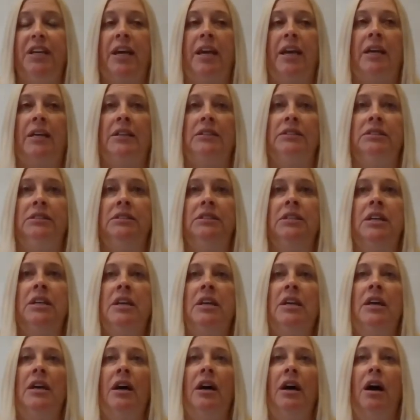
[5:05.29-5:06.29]
And
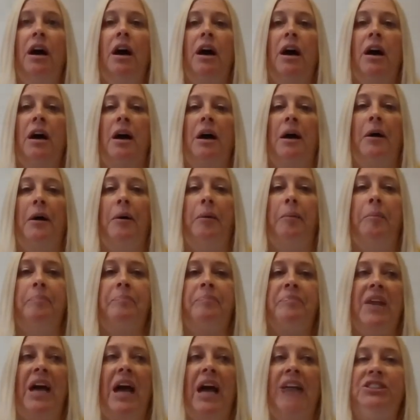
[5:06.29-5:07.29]

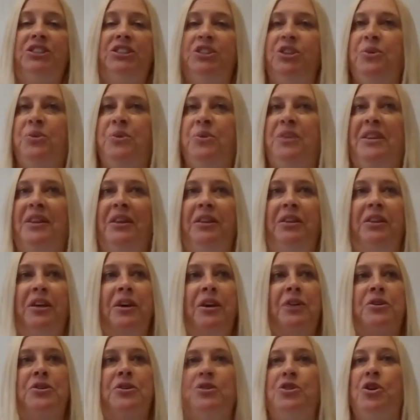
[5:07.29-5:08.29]
so
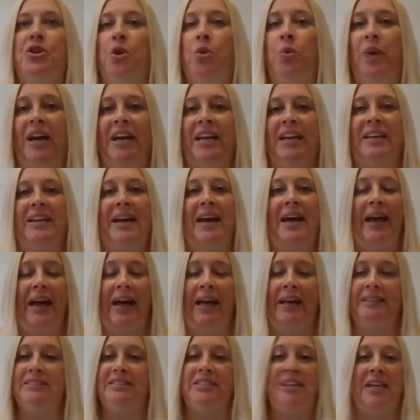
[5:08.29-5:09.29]
there is no way to
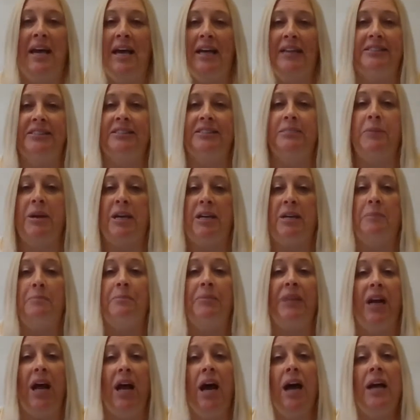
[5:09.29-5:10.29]
estimate it,
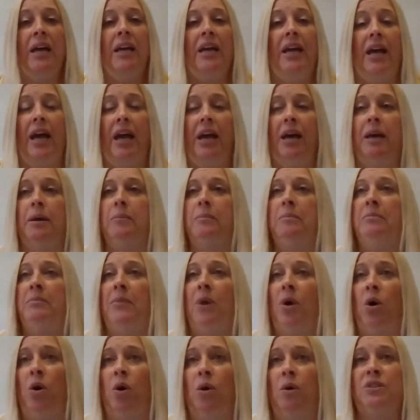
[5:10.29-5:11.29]
but I
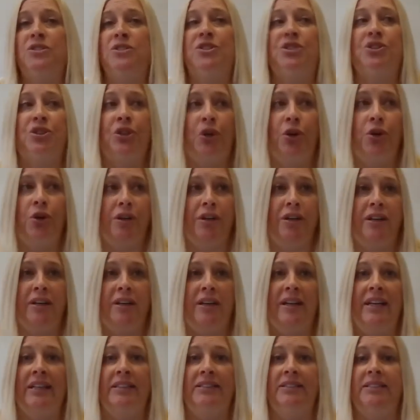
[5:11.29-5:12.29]
am
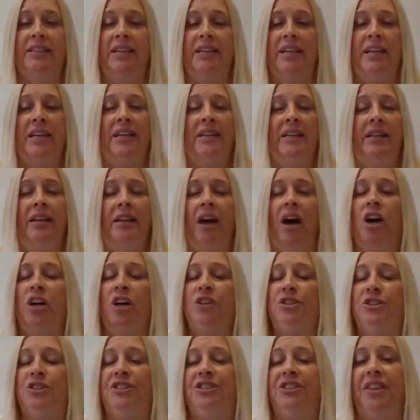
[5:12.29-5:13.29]
certain it's in the
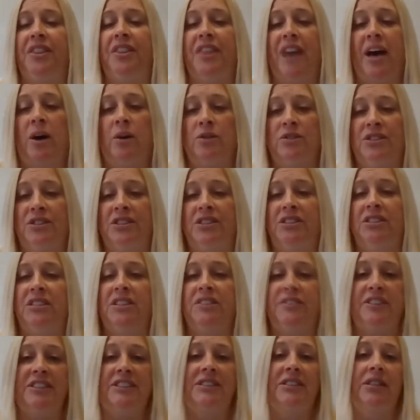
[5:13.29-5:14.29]
hundreds of thousands,
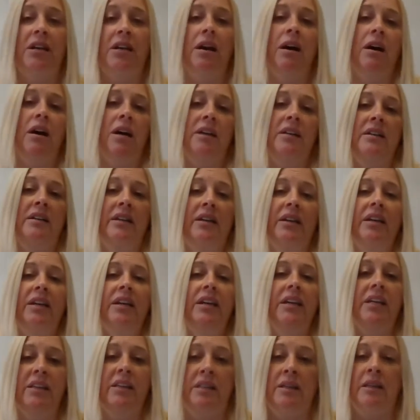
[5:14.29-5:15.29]
if it's not
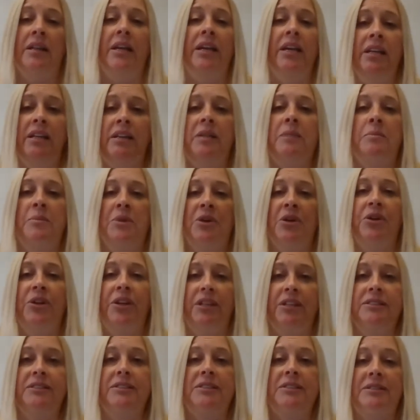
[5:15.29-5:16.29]
in the
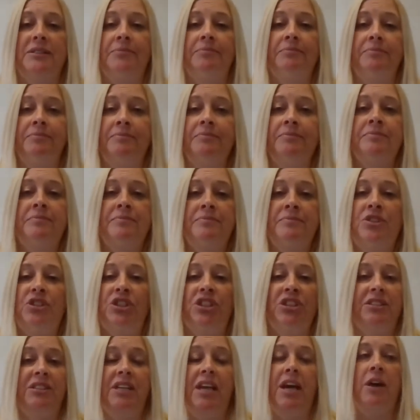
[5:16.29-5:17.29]
millions,
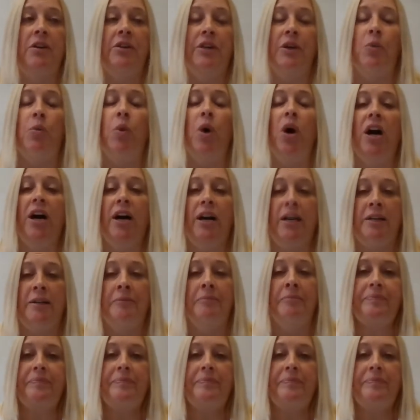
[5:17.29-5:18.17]
just countywide.